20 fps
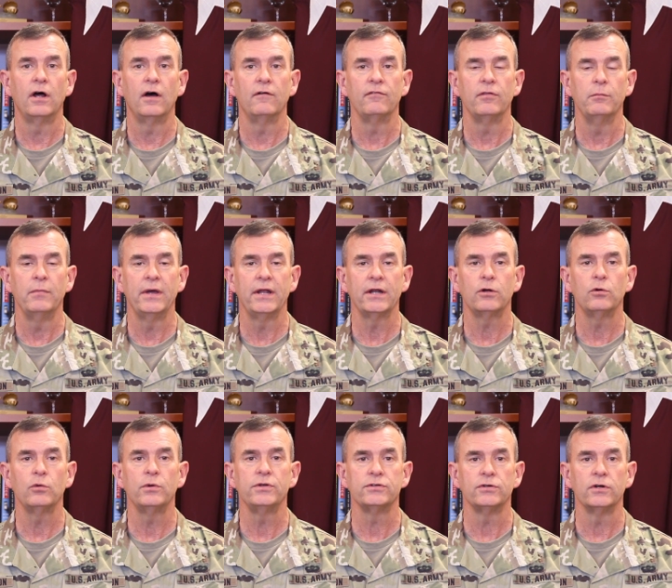of the
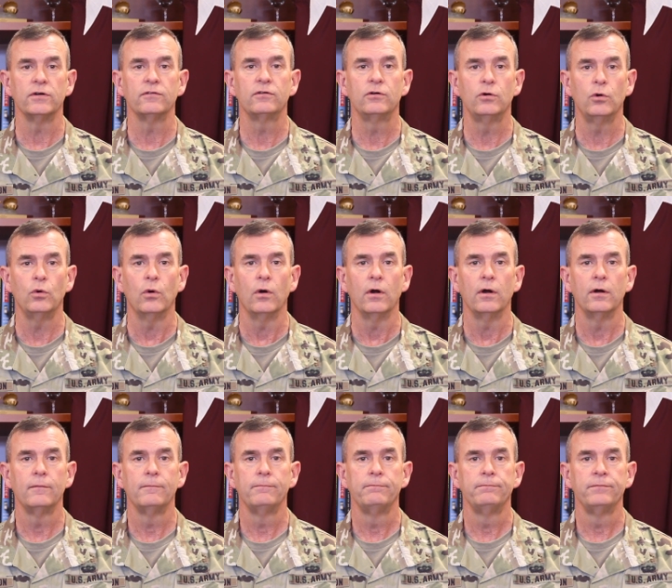Medical Reserve Corps.
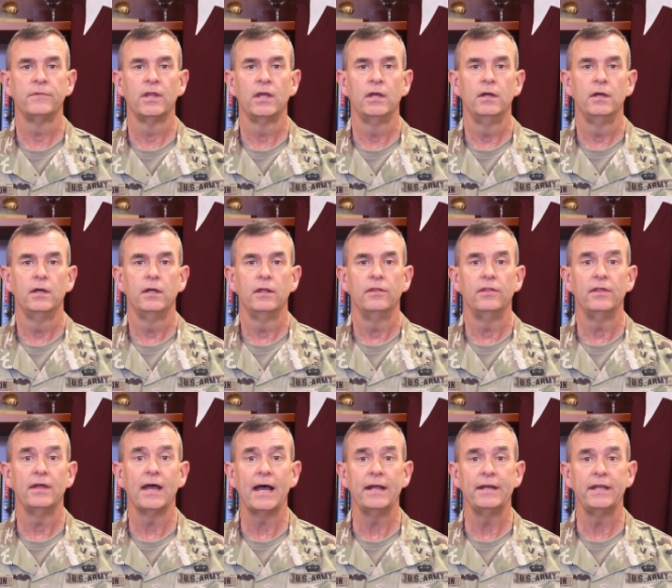
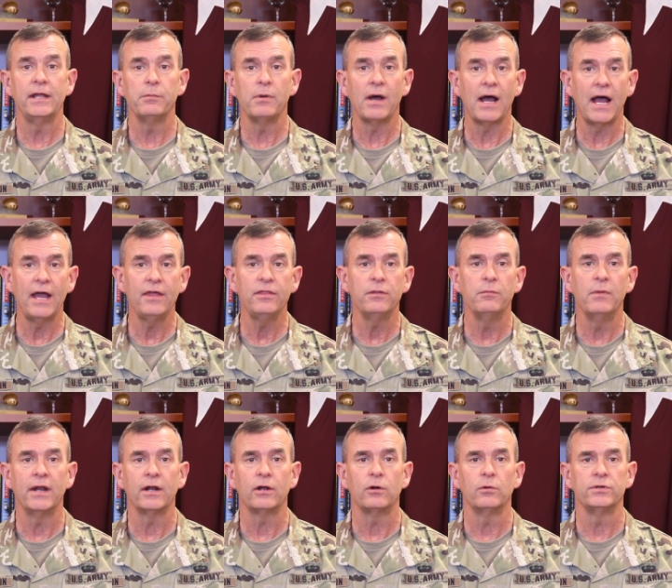The idea behind the
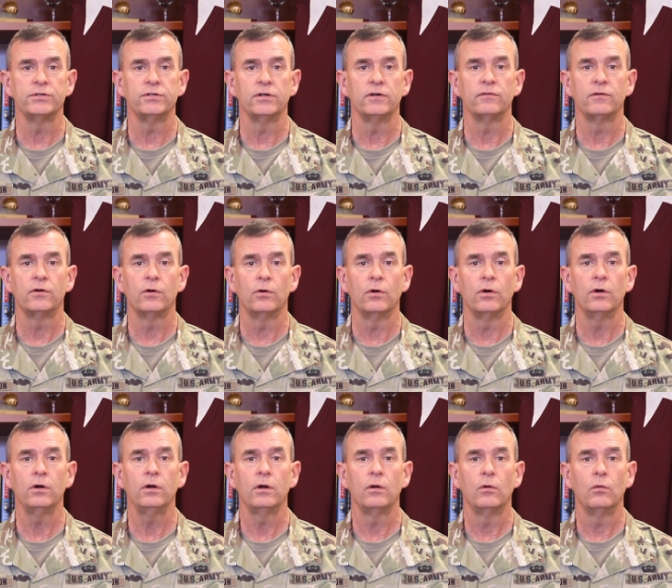Medical Reserve
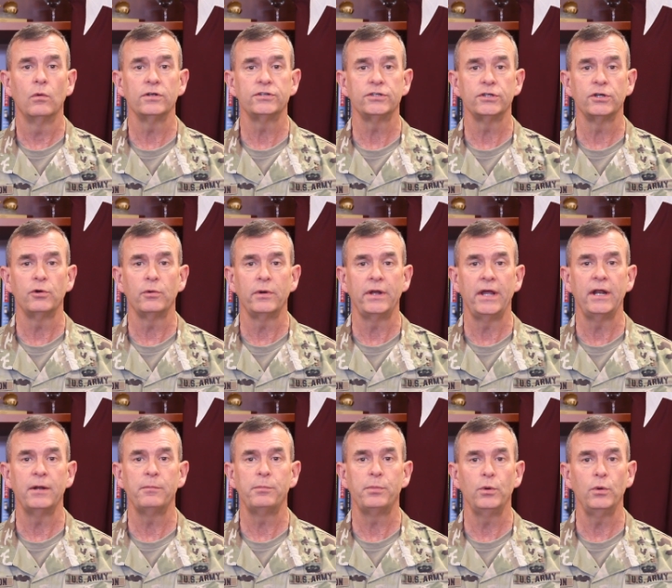Corps was to
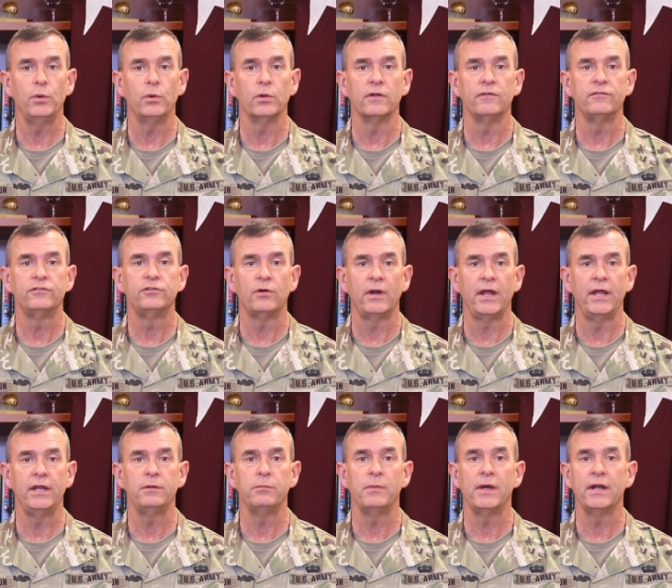create a pool of
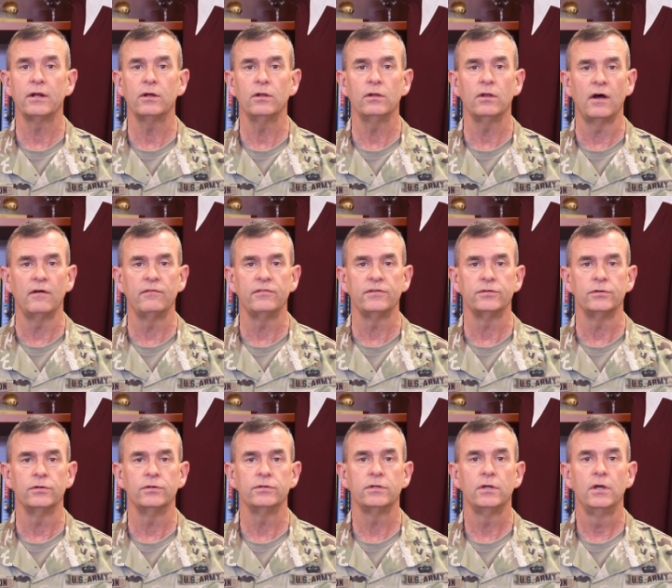trained medical
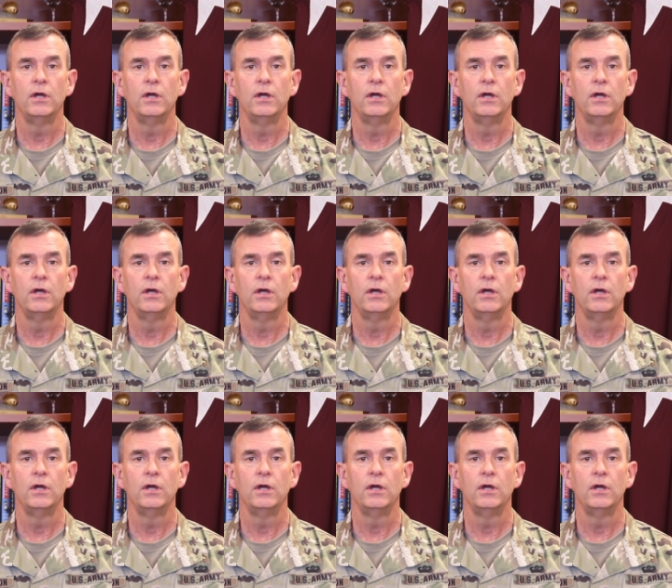officers